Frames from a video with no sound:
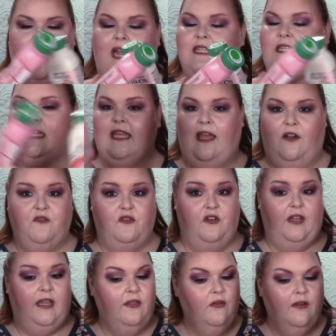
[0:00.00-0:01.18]
I didn't care for
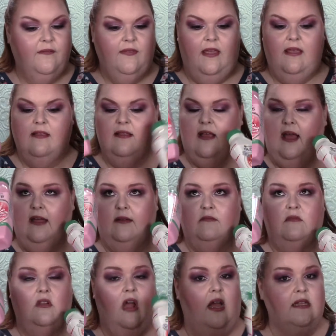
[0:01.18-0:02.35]
either of these. I
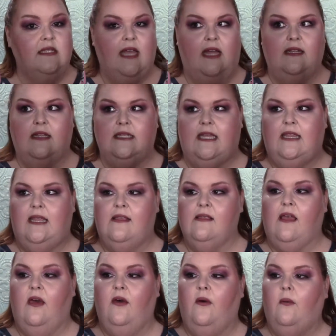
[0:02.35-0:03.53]
am not sad to see these
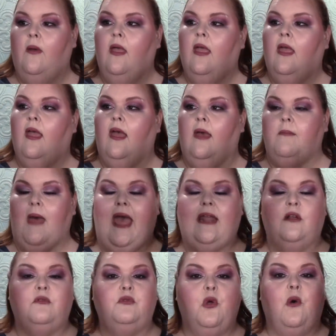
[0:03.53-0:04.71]
go. Um, I
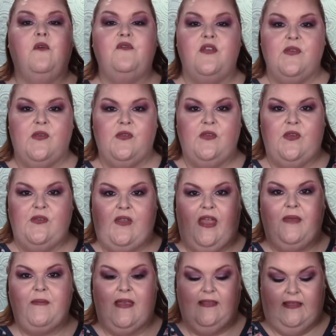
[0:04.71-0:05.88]
don't know if this is the
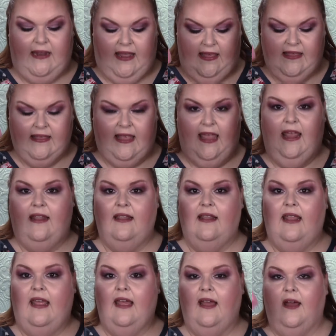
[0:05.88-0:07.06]
same as it is in
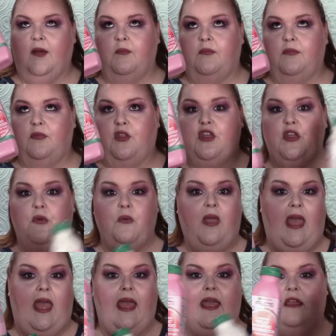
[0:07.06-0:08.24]
um, the
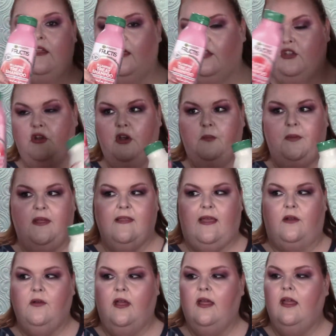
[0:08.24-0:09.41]
UK, in Europe,
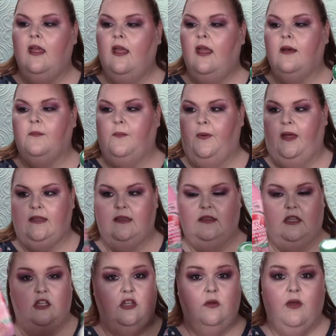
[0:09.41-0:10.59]
etc. But
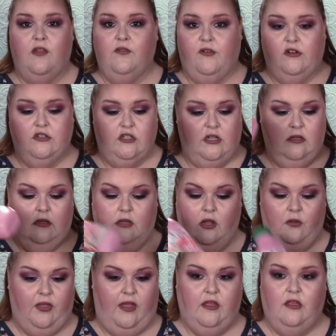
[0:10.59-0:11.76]
the US version, no
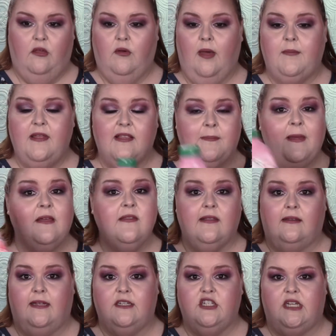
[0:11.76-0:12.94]
thank you. I mean, smells
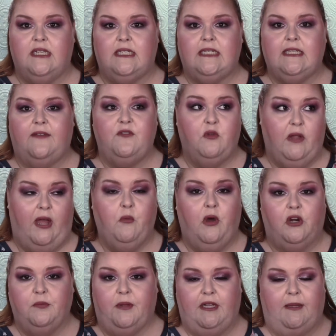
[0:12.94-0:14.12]
delicious if you like
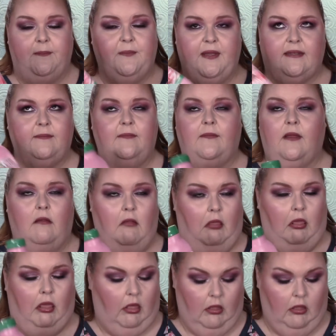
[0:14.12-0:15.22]
watermelon, but ugh.